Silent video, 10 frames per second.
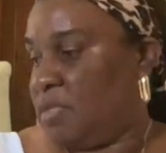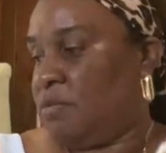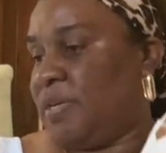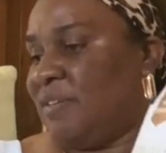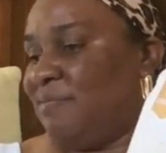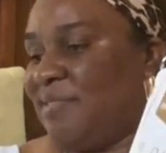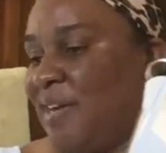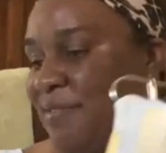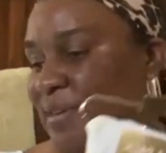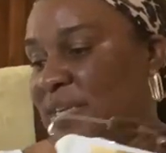Well,
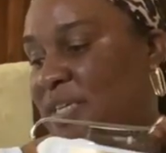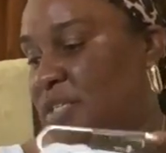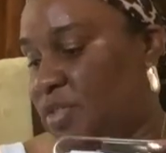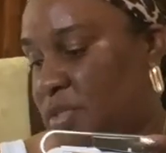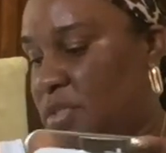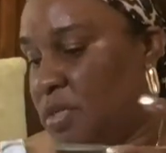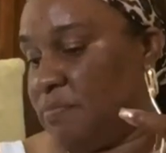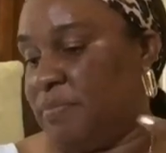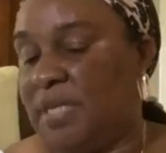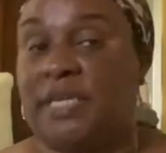not really, just
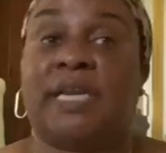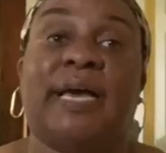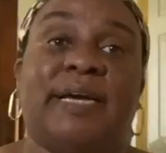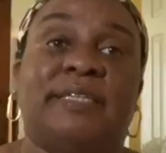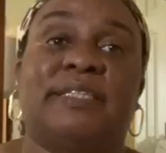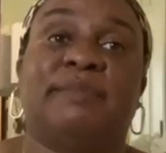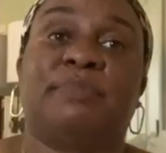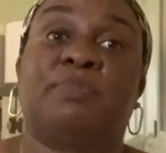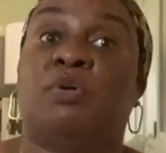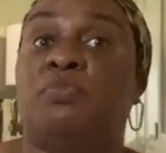some little
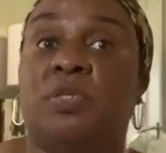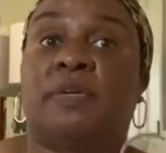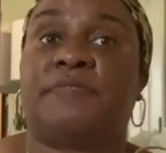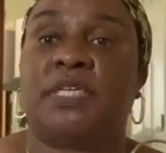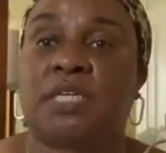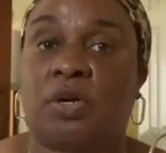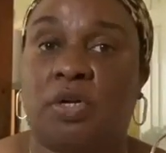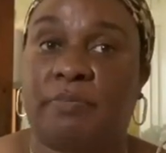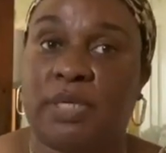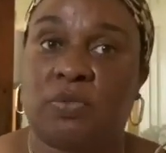items, but most of these are
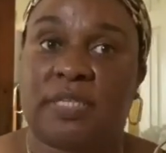going to be used